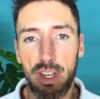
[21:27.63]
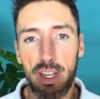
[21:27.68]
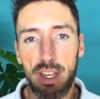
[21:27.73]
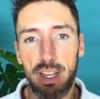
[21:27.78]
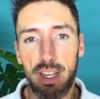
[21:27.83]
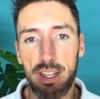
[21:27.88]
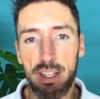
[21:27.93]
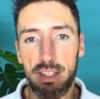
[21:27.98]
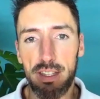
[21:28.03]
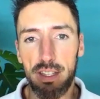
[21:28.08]

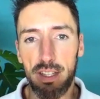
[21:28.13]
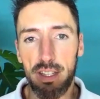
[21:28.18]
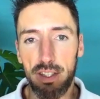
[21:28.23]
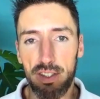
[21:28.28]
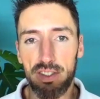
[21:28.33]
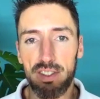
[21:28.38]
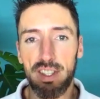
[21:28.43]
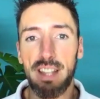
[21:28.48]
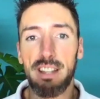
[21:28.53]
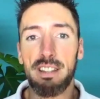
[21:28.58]
in the
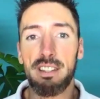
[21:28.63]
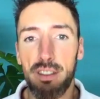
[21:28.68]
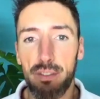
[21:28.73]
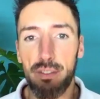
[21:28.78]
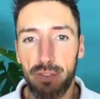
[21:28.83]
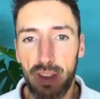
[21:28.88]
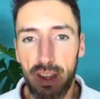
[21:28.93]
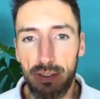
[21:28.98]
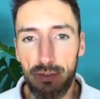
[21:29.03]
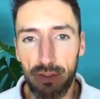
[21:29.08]
Centre
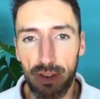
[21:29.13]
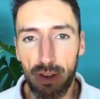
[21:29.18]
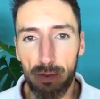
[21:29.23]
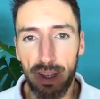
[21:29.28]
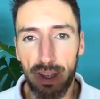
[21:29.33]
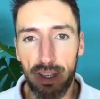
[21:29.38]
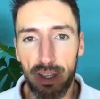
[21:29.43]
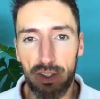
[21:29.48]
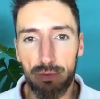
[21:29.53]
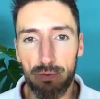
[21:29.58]
for
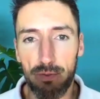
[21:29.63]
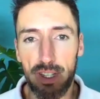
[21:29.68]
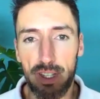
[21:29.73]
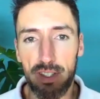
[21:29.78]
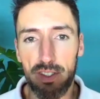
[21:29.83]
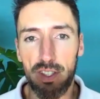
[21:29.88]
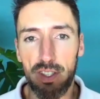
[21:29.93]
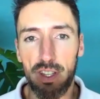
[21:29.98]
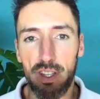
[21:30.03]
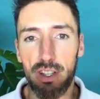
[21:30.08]
Inflammation
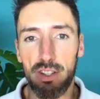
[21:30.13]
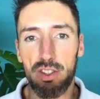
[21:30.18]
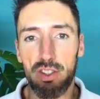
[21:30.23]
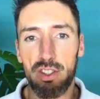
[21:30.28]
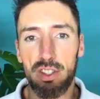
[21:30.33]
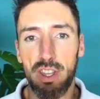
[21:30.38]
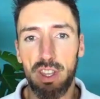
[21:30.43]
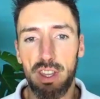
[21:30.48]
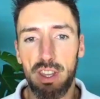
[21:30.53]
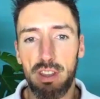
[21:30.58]

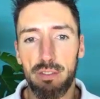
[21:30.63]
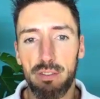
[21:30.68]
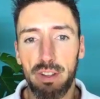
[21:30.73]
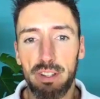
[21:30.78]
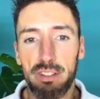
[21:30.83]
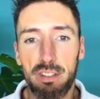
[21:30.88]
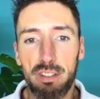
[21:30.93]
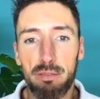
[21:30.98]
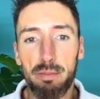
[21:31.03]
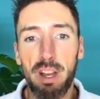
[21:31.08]
Research,
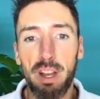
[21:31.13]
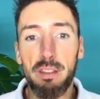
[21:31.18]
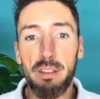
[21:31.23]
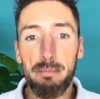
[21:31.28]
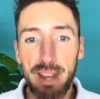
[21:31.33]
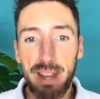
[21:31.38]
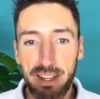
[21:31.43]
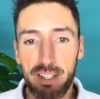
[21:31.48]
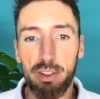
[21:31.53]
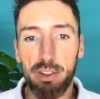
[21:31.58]
funded by the
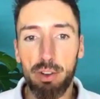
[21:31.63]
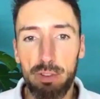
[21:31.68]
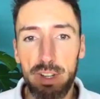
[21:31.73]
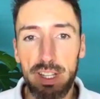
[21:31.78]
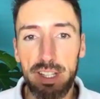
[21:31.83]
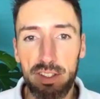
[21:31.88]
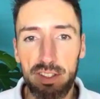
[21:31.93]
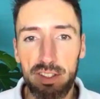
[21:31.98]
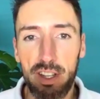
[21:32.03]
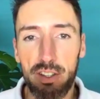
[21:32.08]
Medical
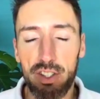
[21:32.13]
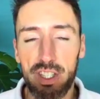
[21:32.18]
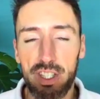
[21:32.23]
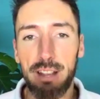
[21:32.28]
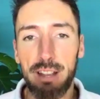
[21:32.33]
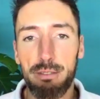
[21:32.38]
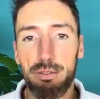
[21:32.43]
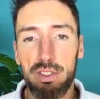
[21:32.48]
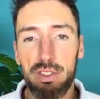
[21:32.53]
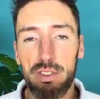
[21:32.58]
Research
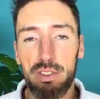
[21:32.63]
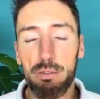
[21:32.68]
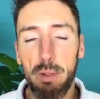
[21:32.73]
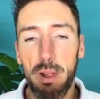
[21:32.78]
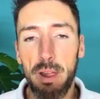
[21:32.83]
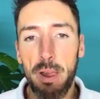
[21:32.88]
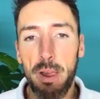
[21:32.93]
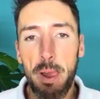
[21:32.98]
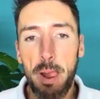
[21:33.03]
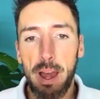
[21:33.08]
Council.
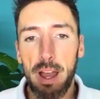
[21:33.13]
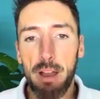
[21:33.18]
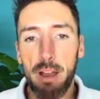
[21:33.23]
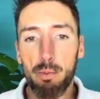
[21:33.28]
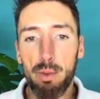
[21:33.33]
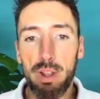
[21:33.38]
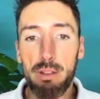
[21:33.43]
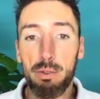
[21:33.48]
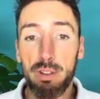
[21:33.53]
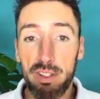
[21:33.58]
And
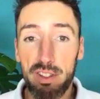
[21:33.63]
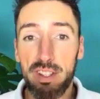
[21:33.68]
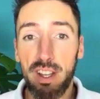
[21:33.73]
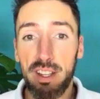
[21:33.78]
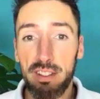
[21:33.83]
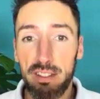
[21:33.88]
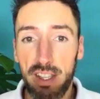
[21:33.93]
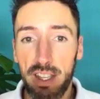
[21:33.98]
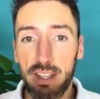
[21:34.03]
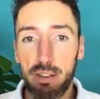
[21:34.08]
we were
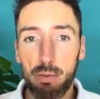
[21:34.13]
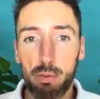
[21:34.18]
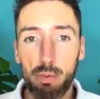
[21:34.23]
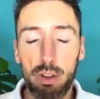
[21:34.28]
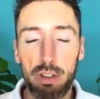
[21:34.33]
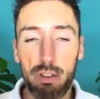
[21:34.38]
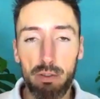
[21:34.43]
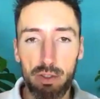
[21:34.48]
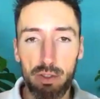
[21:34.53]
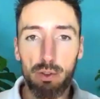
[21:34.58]
studying
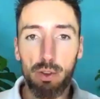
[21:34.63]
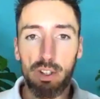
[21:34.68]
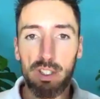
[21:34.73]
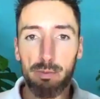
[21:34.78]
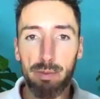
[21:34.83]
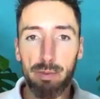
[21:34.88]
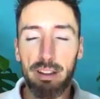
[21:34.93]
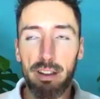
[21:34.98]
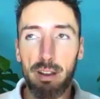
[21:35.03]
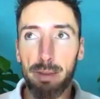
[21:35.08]
what you talked
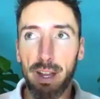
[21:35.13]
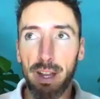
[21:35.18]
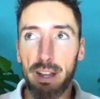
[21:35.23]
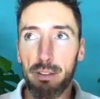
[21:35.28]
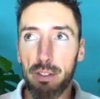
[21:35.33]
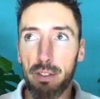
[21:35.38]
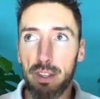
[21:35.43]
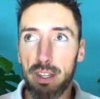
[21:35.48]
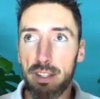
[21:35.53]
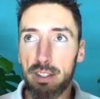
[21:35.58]

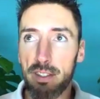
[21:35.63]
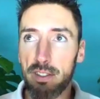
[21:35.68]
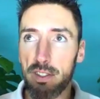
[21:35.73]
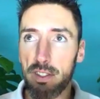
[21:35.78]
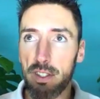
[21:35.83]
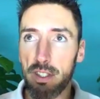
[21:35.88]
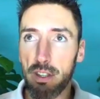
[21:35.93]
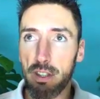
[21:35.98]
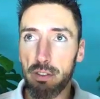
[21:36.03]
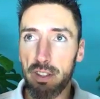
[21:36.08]
about this,
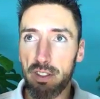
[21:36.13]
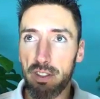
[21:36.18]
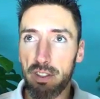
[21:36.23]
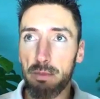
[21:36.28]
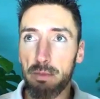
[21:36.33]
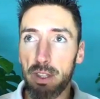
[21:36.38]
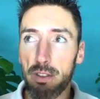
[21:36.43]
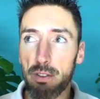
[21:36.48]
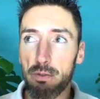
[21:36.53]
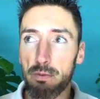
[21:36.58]
you know, this
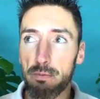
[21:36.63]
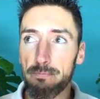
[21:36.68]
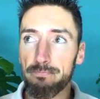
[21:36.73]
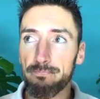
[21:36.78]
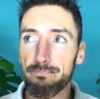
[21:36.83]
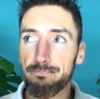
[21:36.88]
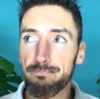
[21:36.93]
immune